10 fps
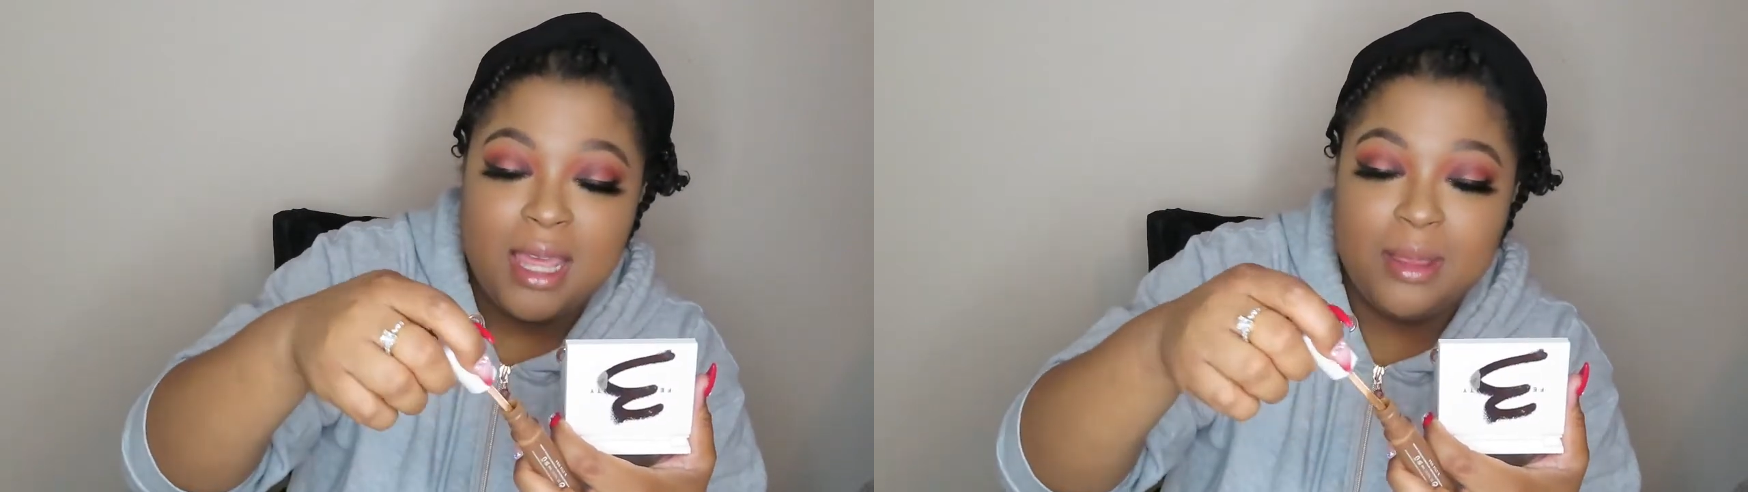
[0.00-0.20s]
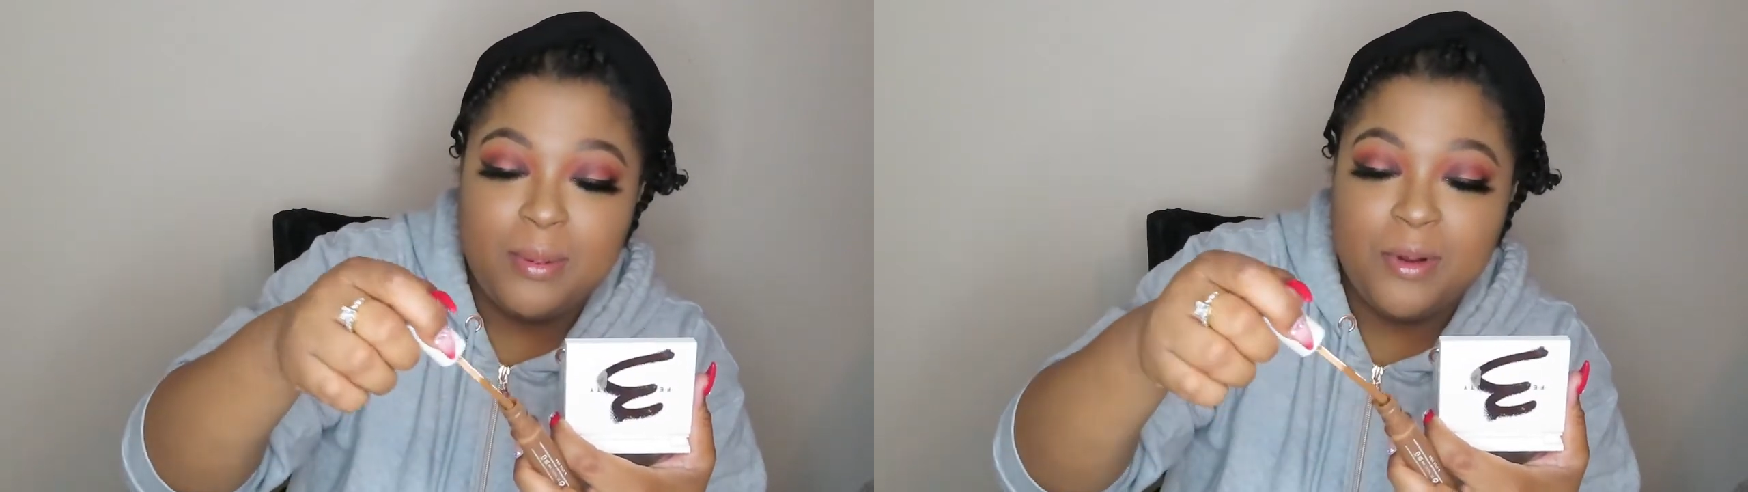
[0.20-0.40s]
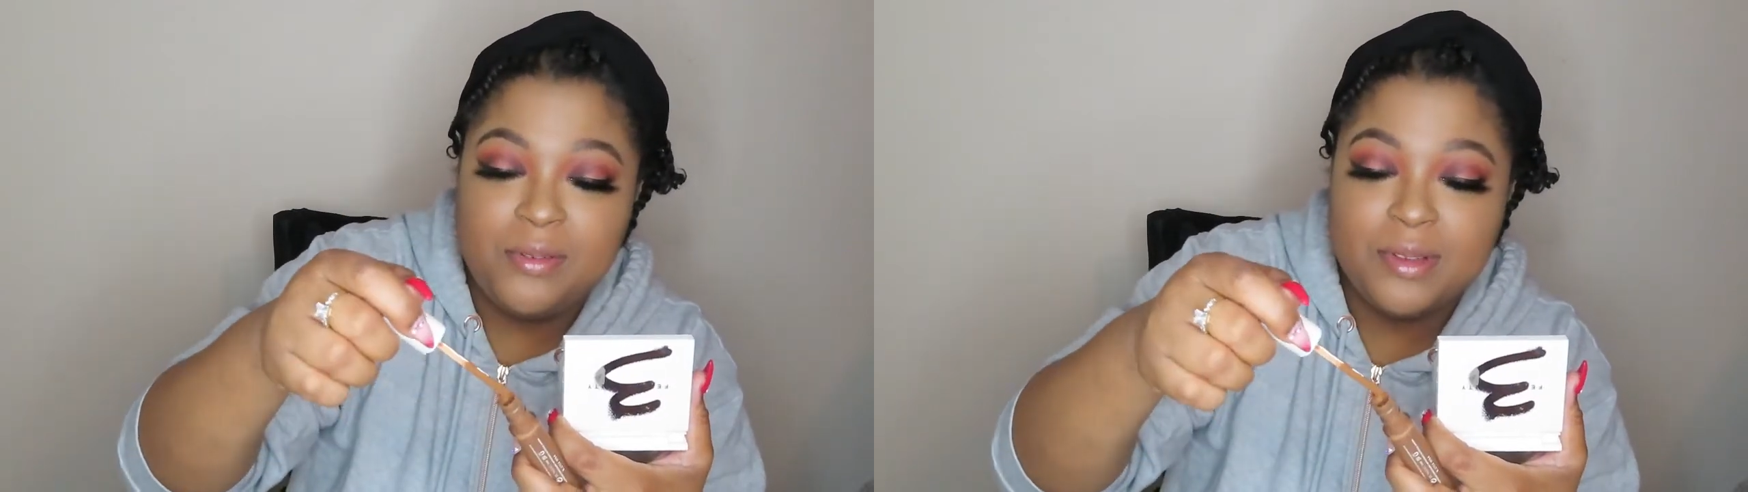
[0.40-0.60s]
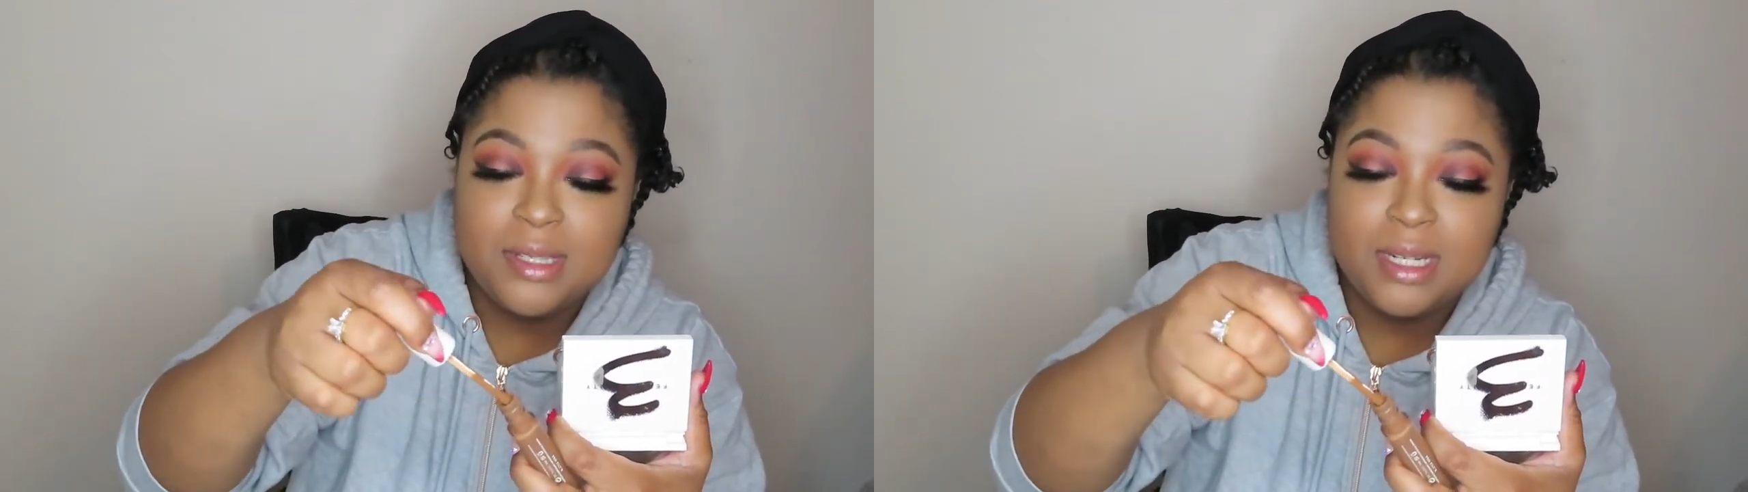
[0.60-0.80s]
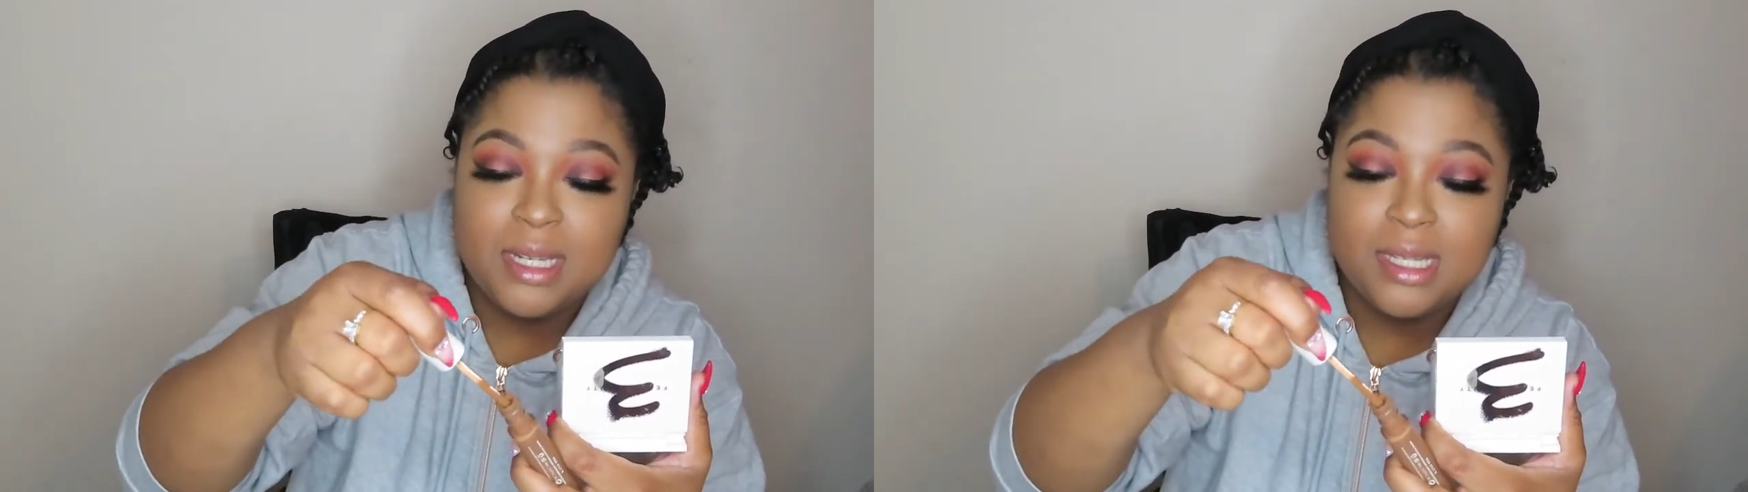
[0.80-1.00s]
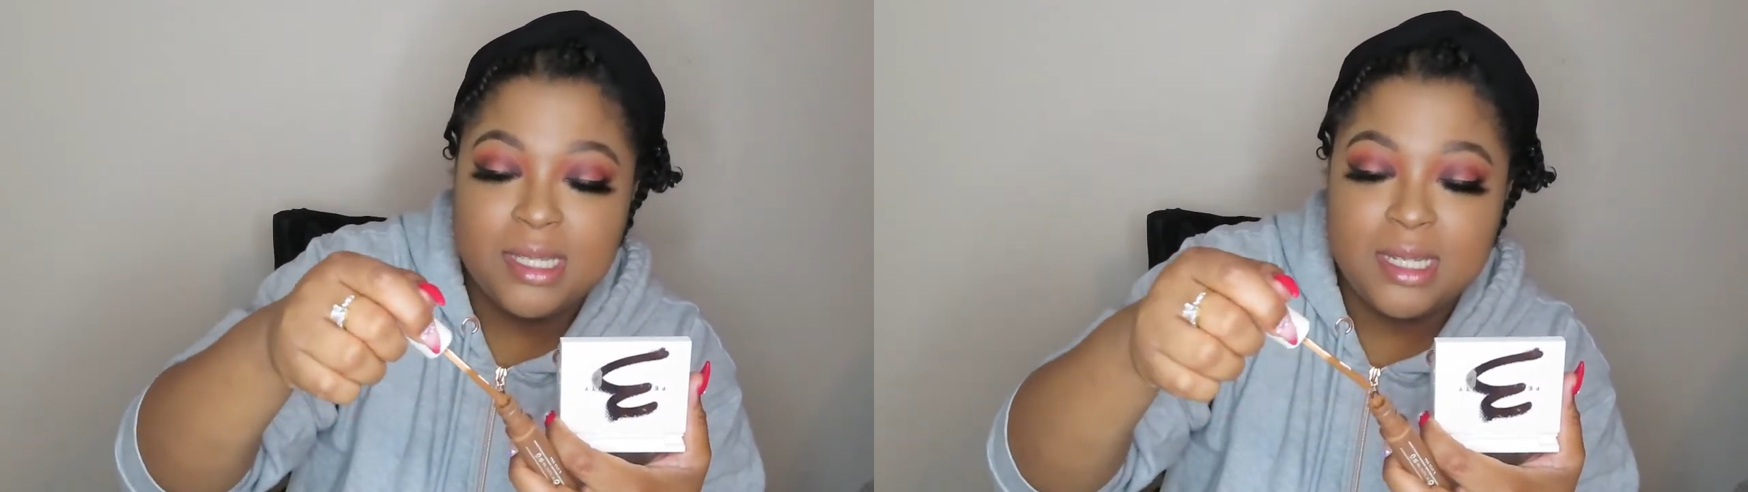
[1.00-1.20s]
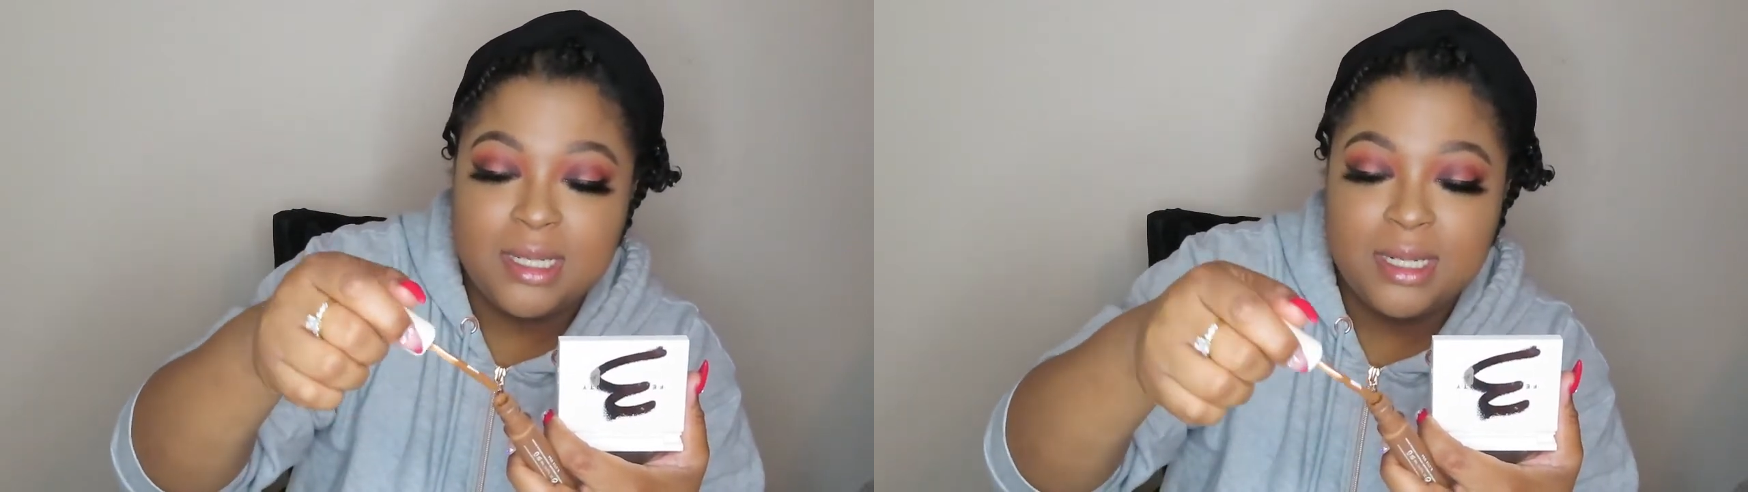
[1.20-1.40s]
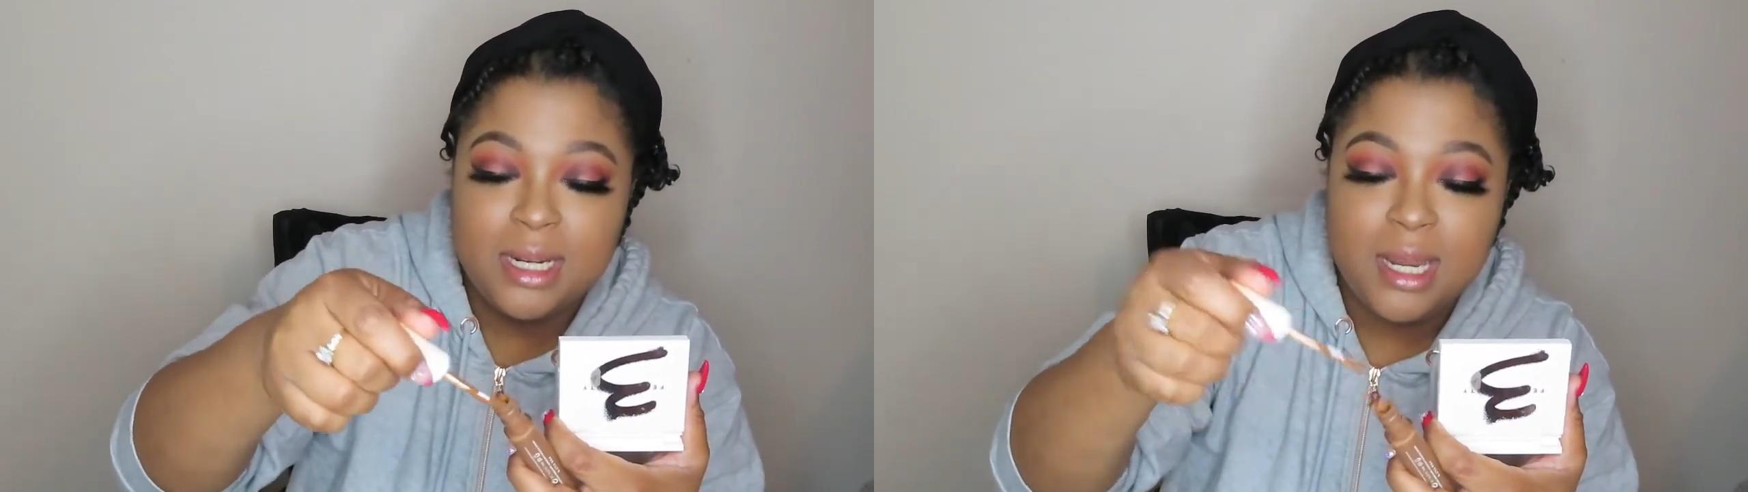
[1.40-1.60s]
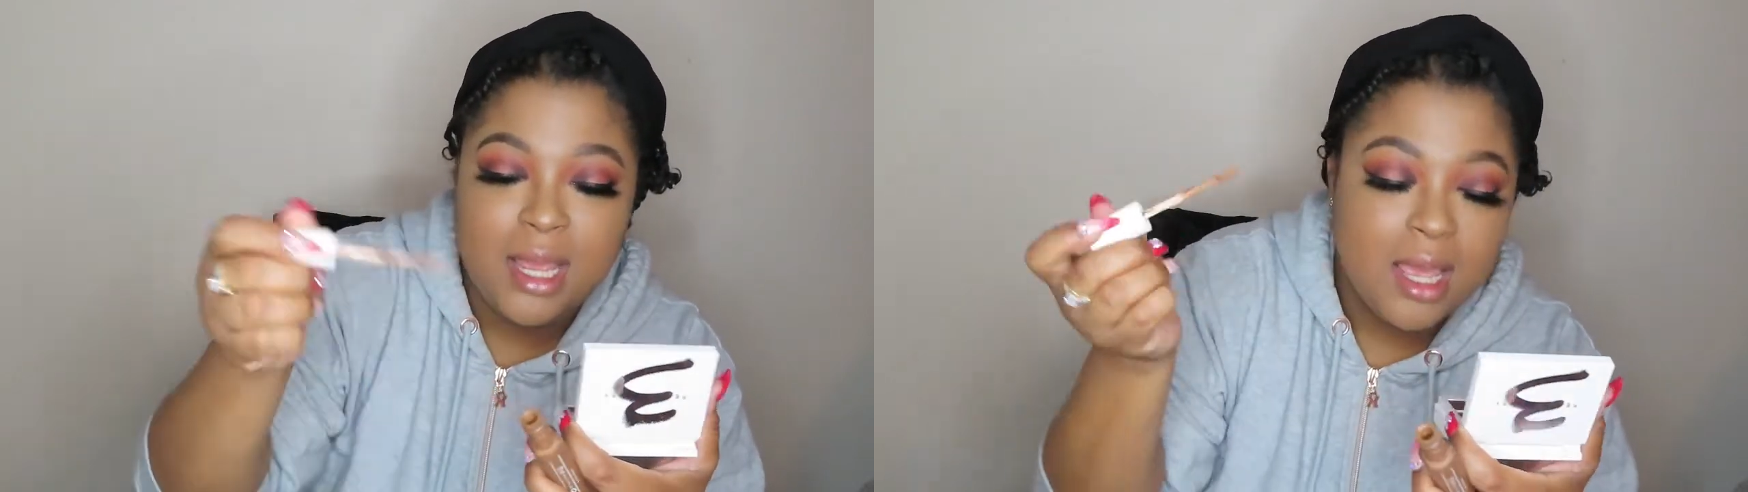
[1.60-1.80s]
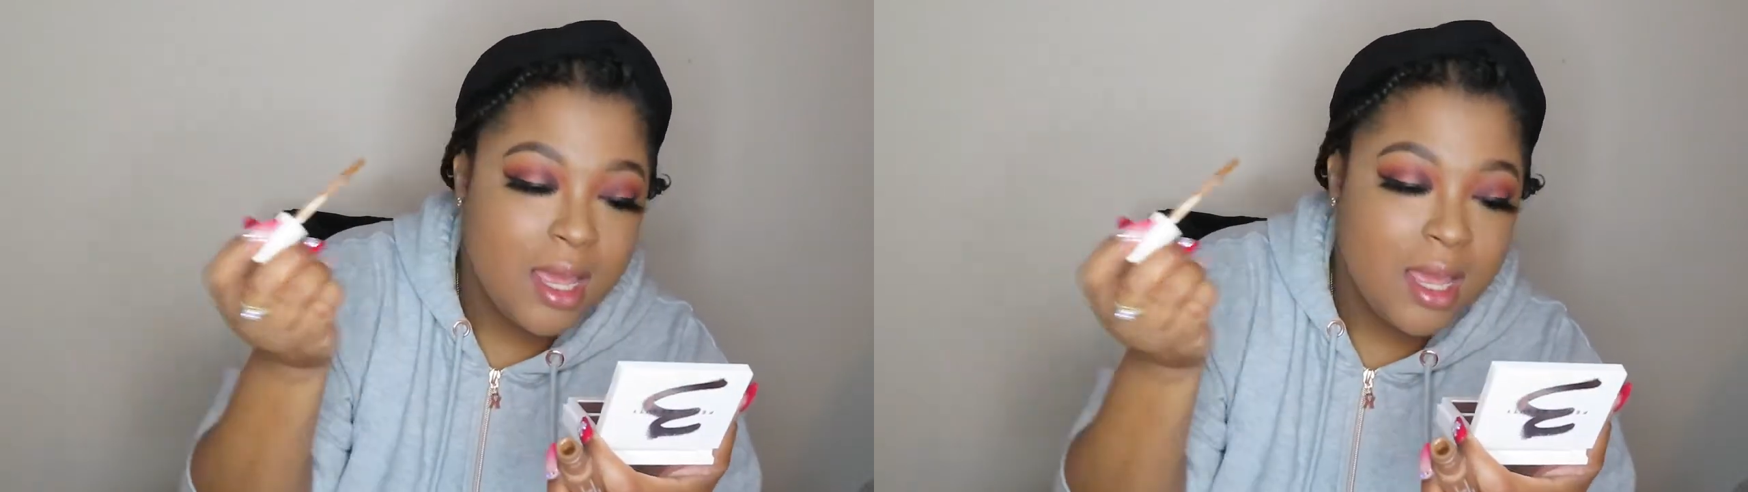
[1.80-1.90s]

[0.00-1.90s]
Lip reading: in the Pro Filter concealer